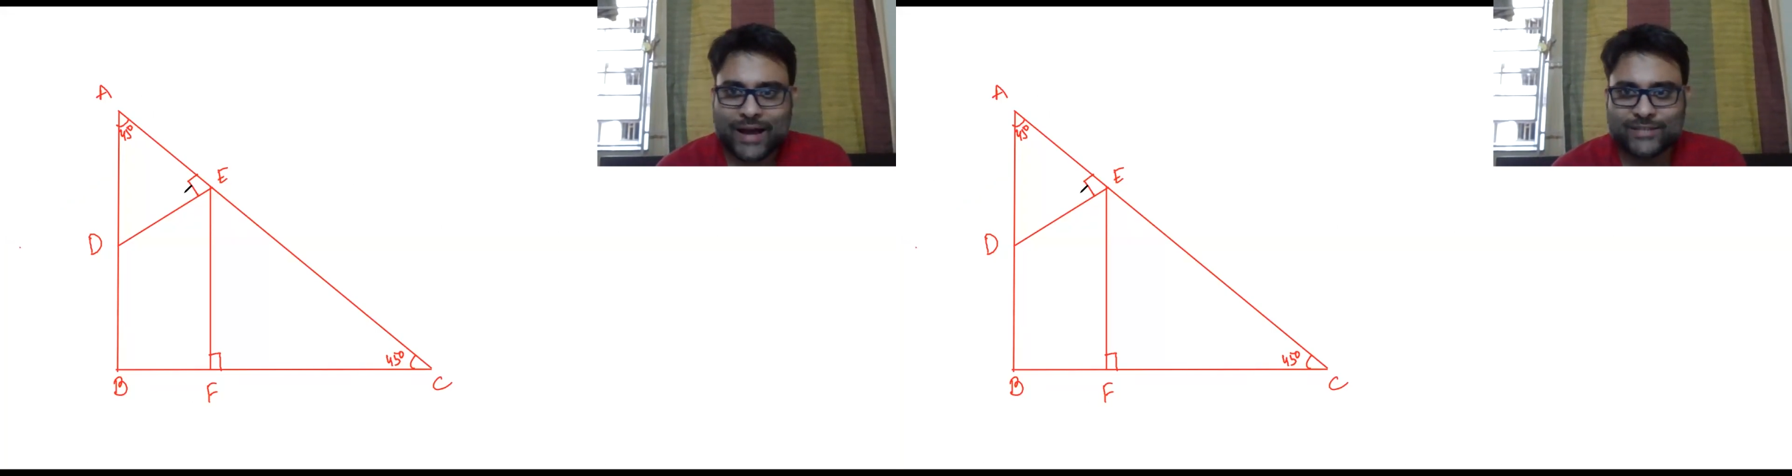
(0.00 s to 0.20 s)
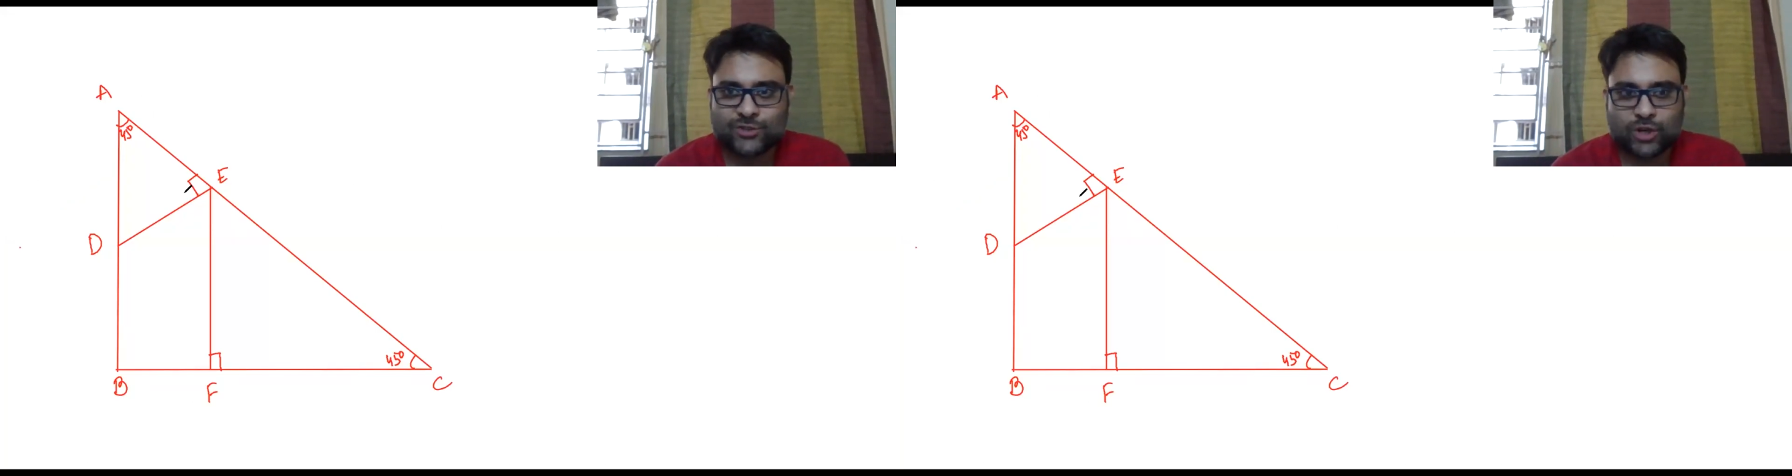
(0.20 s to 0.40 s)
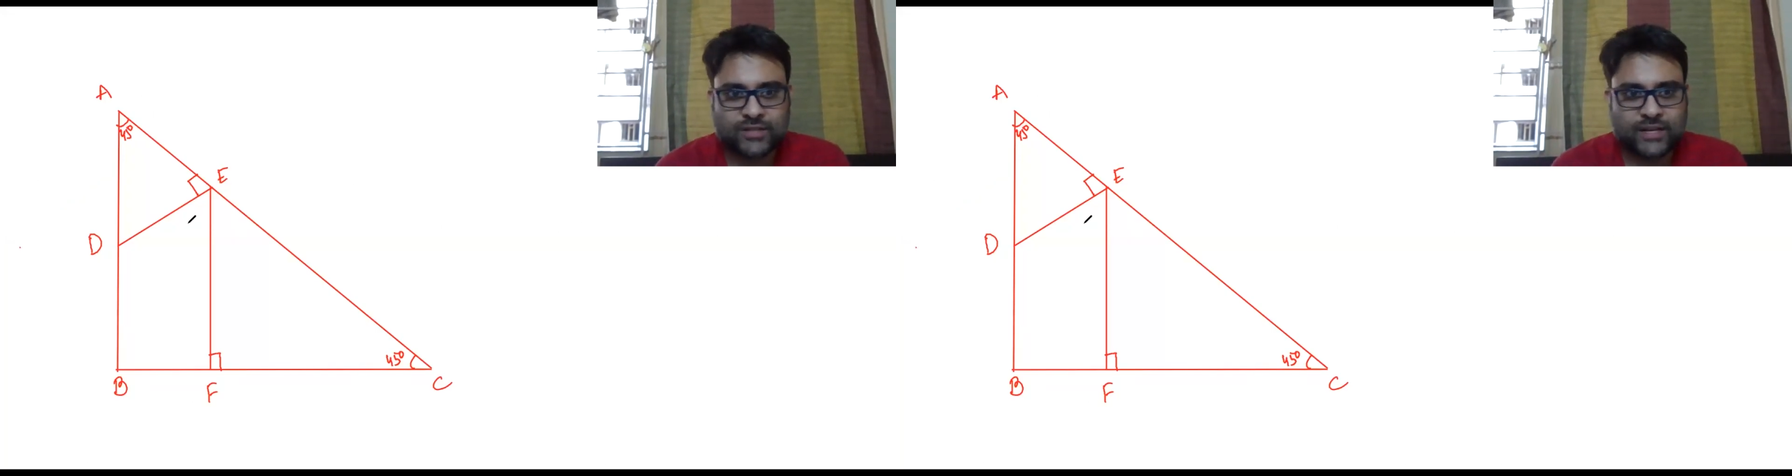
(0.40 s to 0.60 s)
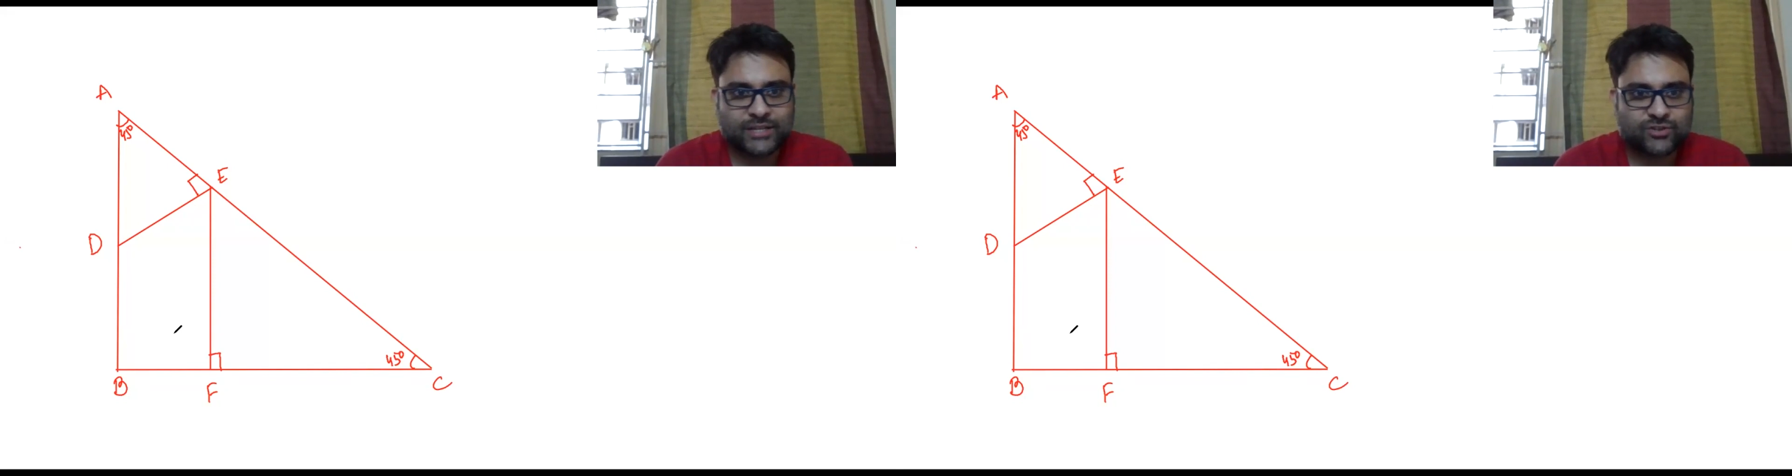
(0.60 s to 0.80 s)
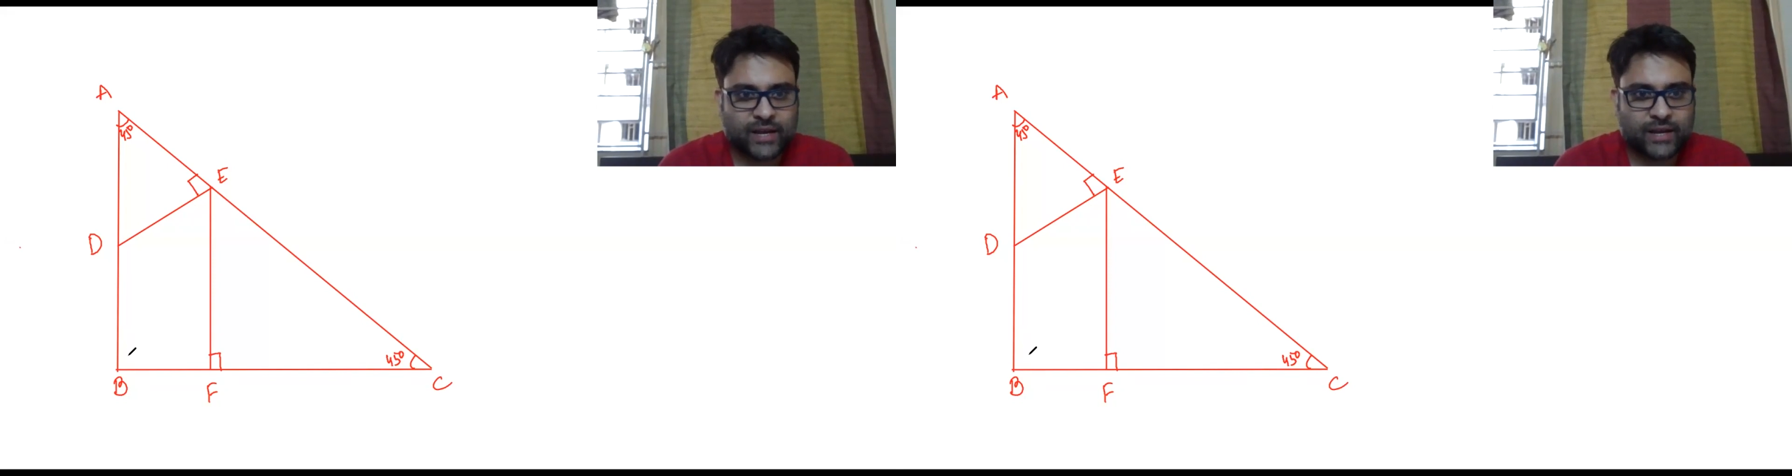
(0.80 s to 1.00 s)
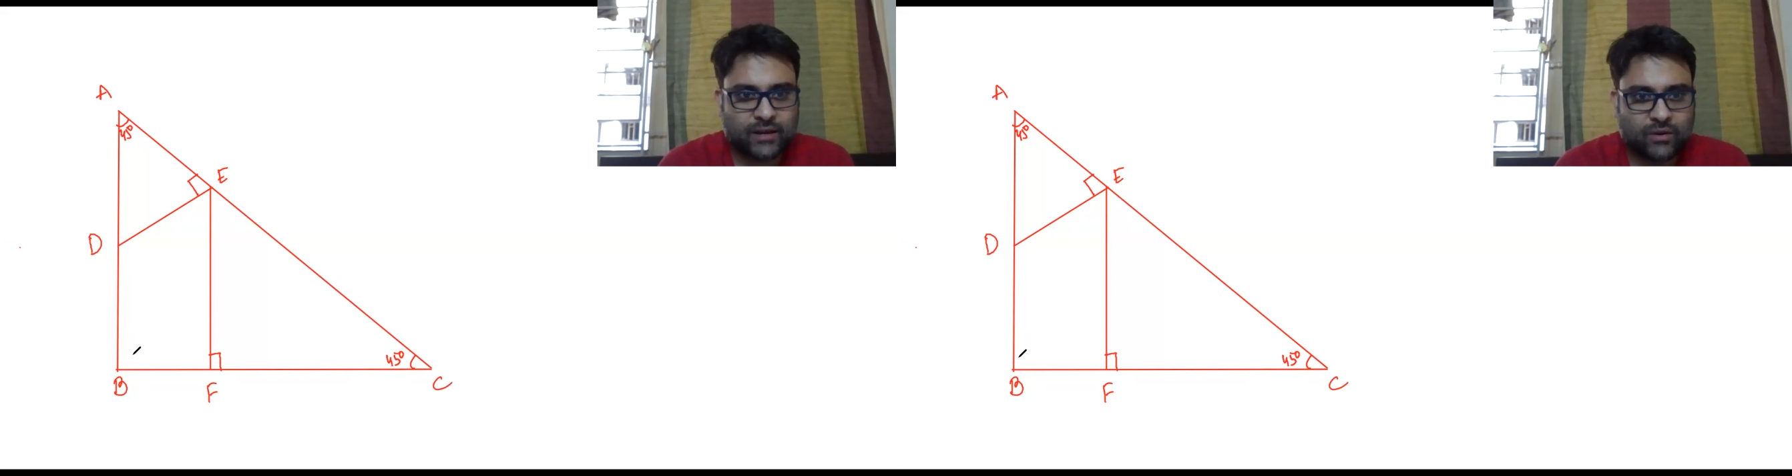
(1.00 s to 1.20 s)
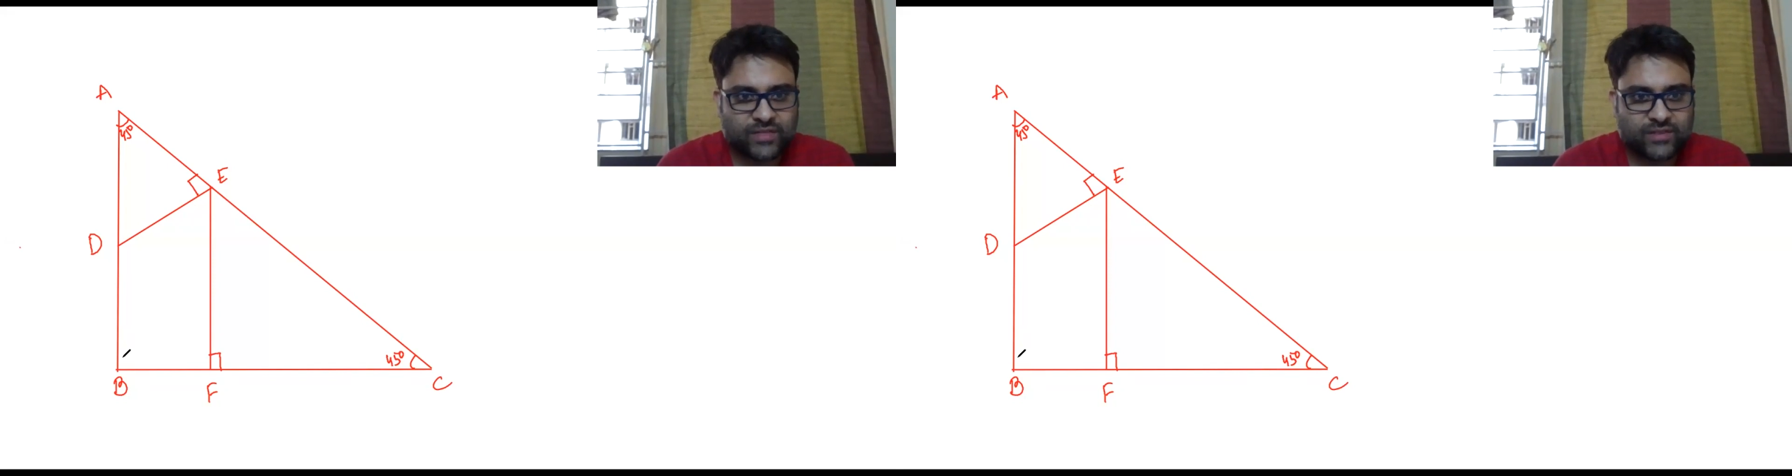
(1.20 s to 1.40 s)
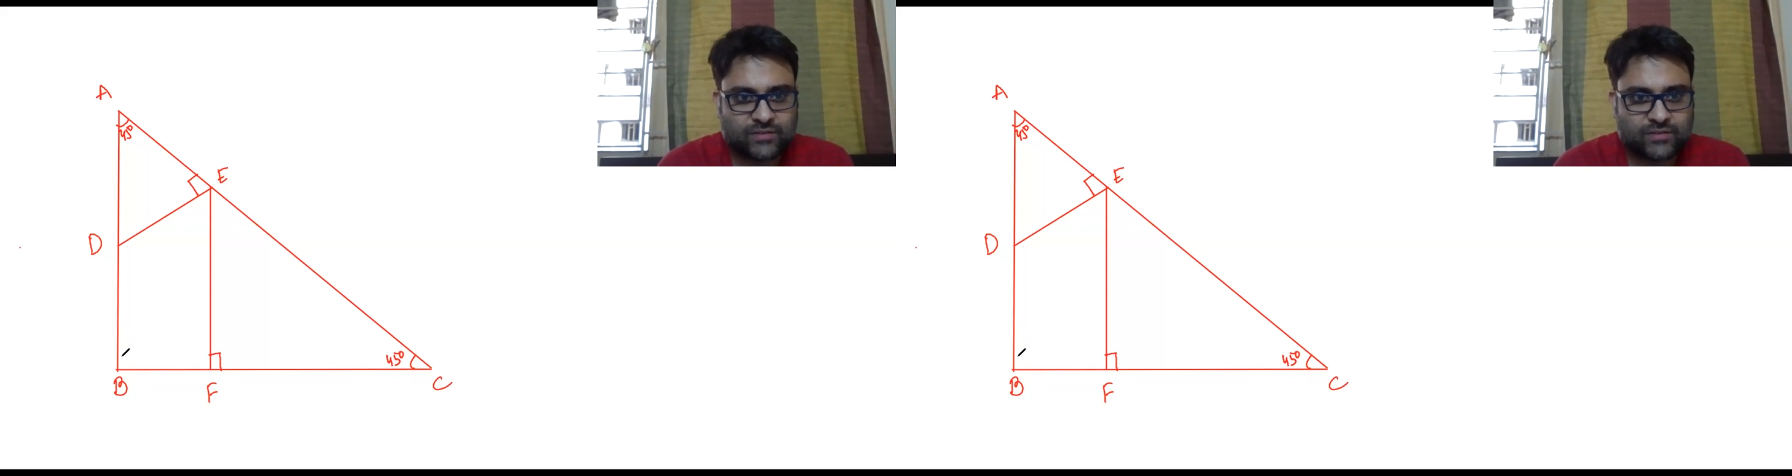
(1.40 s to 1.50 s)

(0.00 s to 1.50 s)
Isosceles triangle with